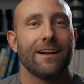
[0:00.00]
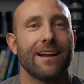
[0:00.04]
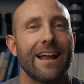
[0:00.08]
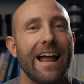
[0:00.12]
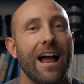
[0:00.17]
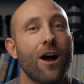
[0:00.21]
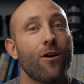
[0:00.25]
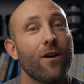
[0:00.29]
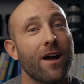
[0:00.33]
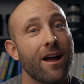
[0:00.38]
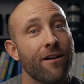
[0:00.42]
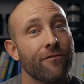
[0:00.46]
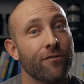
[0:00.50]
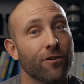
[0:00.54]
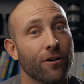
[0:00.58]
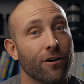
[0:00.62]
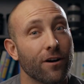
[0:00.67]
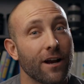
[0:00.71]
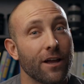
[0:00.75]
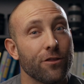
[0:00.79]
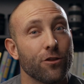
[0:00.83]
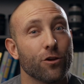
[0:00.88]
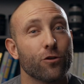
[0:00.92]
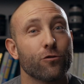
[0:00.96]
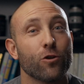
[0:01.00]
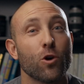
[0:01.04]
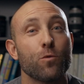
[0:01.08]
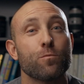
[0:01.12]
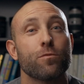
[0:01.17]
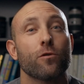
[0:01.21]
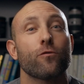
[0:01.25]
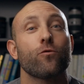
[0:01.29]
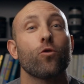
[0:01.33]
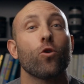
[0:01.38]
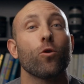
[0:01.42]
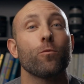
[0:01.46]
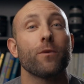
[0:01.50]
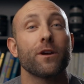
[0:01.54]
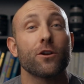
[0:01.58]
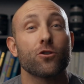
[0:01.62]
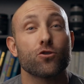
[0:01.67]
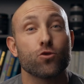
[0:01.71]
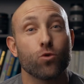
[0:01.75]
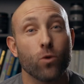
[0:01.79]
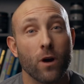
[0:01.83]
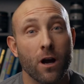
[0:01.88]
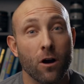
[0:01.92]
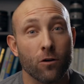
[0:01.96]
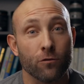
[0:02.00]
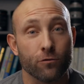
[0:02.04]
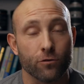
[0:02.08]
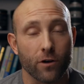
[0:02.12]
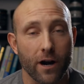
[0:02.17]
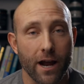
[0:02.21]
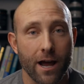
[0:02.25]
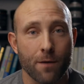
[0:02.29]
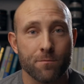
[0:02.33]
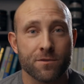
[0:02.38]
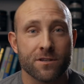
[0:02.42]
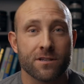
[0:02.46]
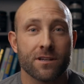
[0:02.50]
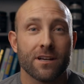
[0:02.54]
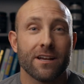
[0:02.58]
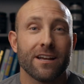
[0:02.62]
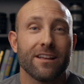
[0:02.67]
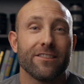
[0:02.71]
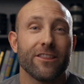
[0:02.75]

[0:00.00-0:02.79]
However, in the group performing twelve reps,